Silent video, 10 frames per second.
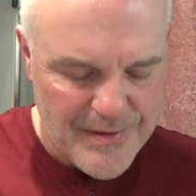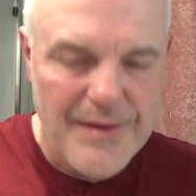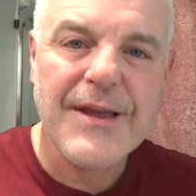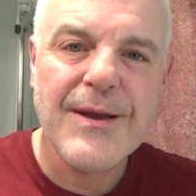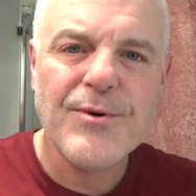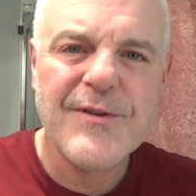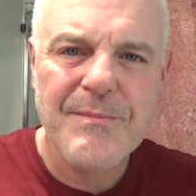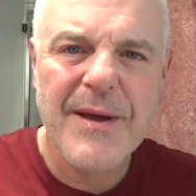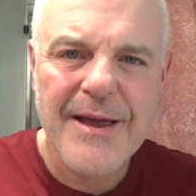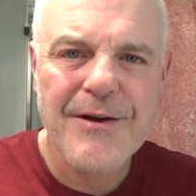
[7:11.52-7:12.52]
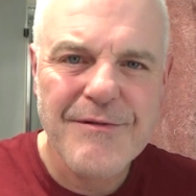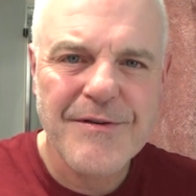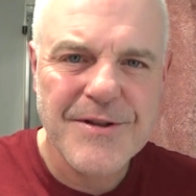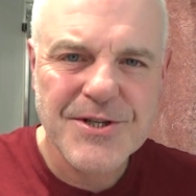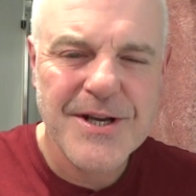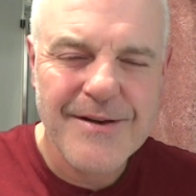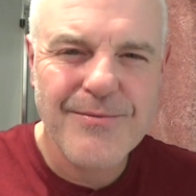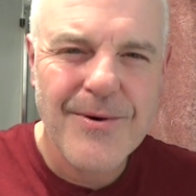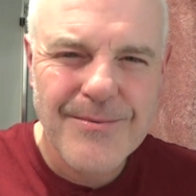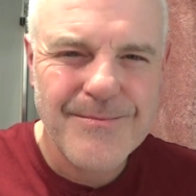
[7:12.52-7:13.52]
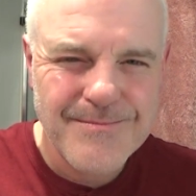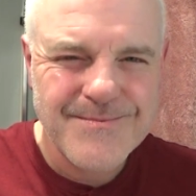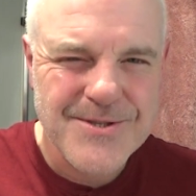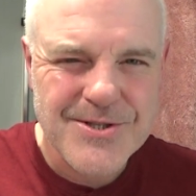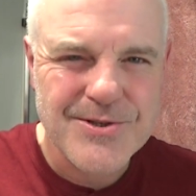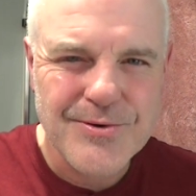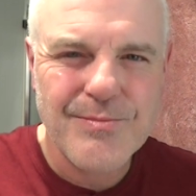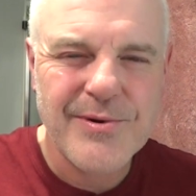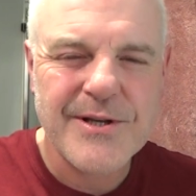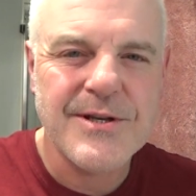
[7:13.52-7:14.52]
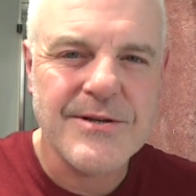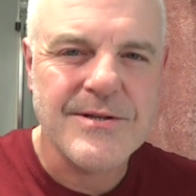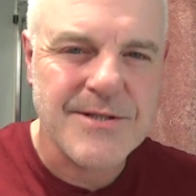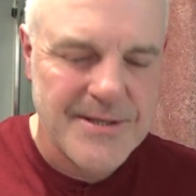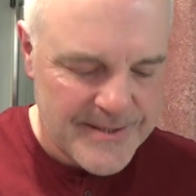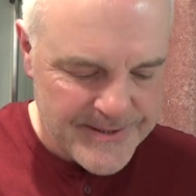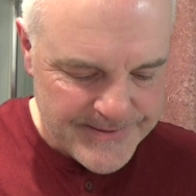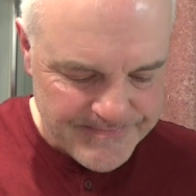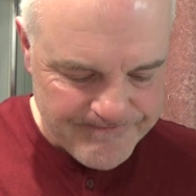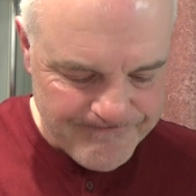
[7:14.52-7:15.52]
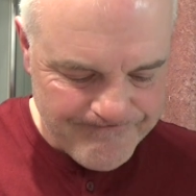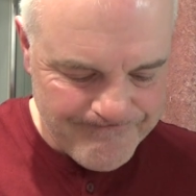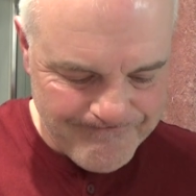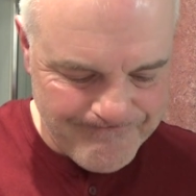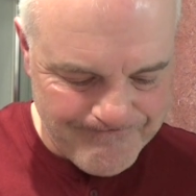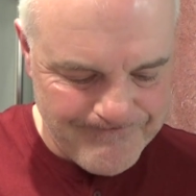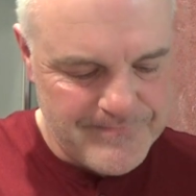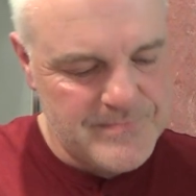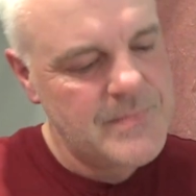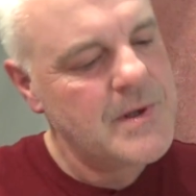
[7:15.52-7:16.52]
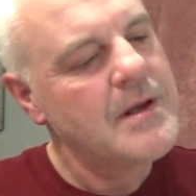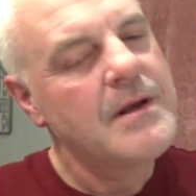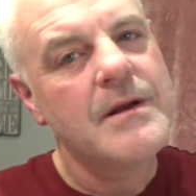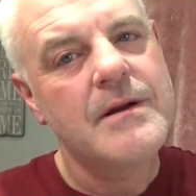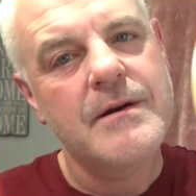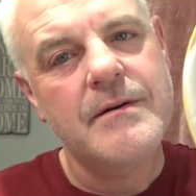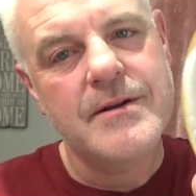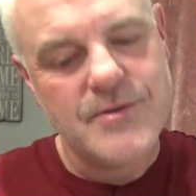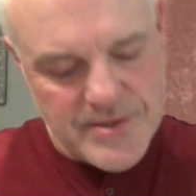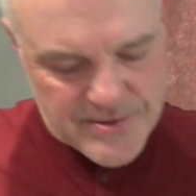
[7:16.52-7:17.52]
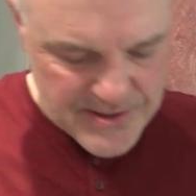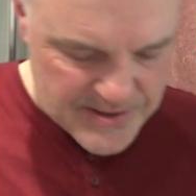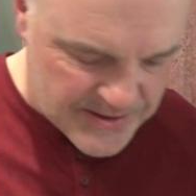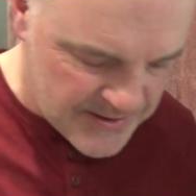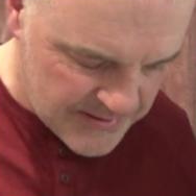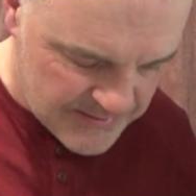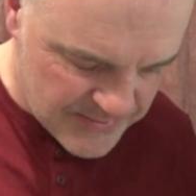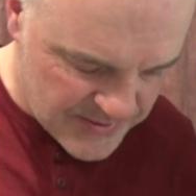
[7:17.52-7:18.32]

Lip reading: Thinking what to pick out for the shave. What soap will I use? Right, so here's this. I'm